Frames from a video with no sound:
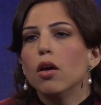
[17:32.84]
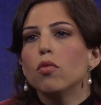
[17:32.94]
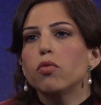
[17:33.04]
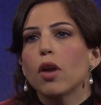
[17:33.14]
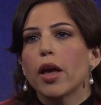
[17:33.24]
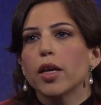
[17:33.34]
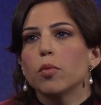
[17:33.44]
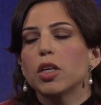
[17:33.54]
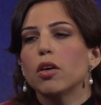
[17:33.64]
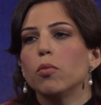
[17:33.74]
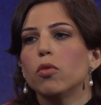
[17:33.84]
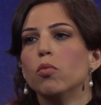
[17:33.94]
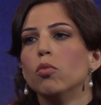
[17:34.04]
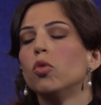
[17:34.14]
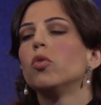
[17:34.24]
flying becomes
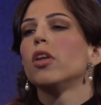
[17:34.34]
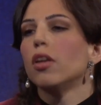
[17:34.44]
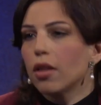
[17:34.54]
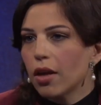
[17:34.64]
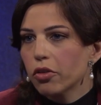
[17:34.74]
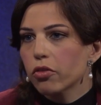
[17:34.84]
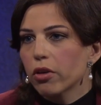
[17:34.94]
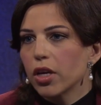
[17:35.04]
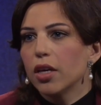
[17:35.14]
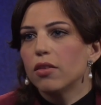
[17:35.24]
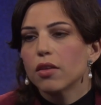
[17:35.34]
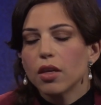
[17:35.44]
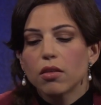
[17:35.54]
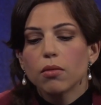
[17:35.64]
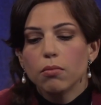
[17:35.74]
more than a luxury.
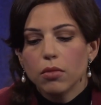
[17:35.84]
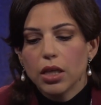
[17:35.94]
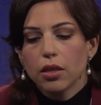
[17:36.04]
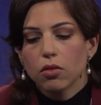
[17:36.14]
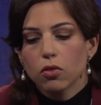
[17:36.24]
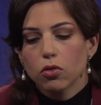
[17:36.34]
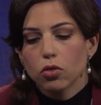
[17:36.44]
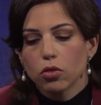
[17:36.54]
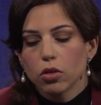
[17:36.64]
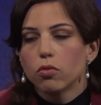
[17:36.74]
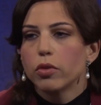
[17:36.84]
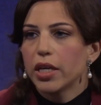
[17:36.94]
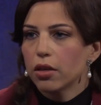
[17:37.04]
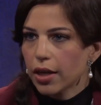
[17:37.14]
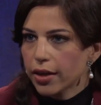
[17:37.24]
It's a means to
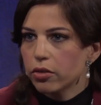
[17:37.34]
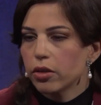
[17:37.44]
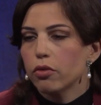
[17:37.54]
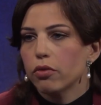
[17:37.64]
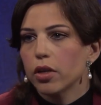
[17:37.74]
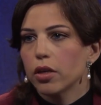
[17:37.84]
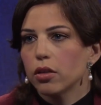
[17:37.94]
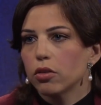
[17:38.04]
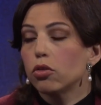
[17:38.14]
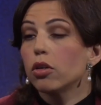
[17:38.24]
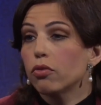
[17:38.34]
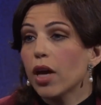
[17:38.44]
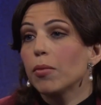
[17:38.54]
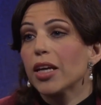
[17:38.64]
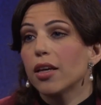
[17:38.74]
reconnect to your
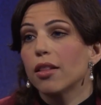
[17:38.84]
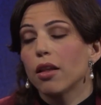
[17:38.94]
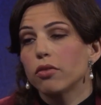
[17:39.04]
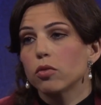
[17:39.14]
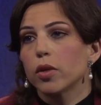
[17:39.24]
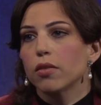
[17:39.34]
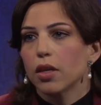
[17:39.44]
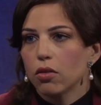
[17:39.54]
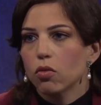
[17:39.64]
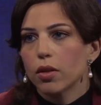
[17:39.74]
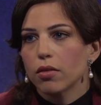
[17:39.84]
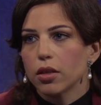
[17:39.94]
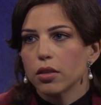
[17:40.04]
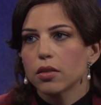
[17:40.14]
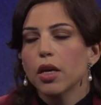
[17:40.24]
family and loved ones in
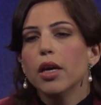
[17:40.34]
Switzerland,